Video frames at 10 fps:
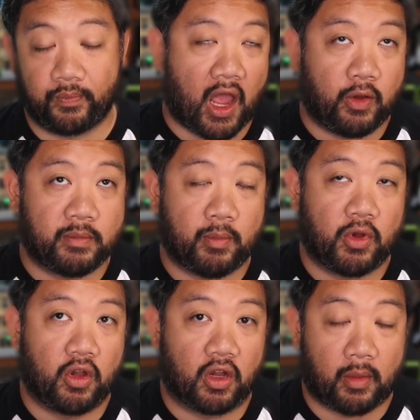I
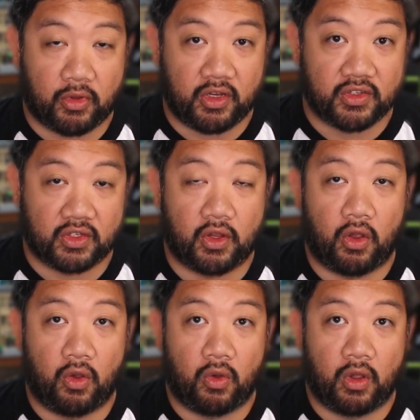remember a couple years
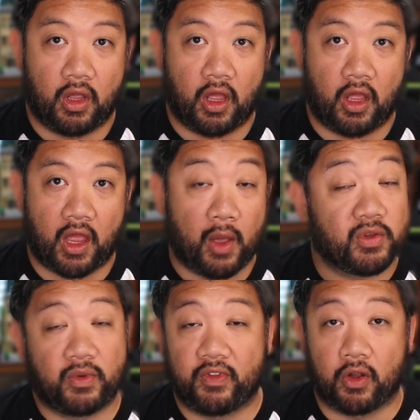ago, uh, I
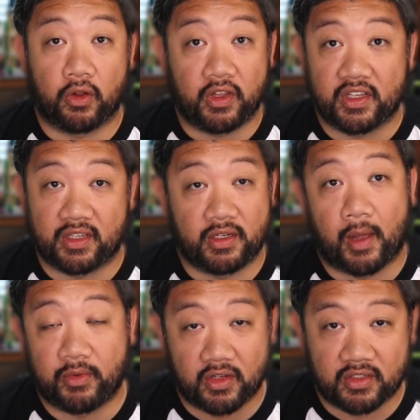was one of the earliest
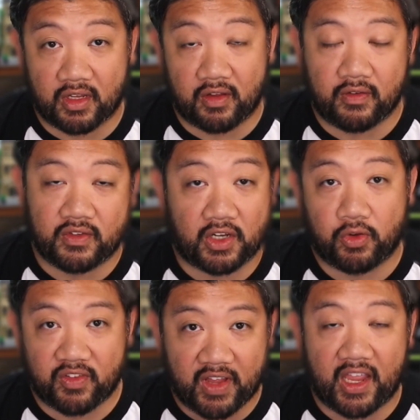adopters of
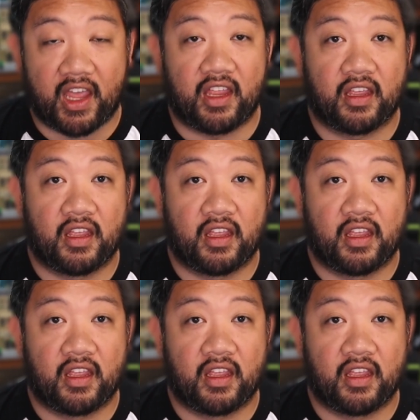generative AI.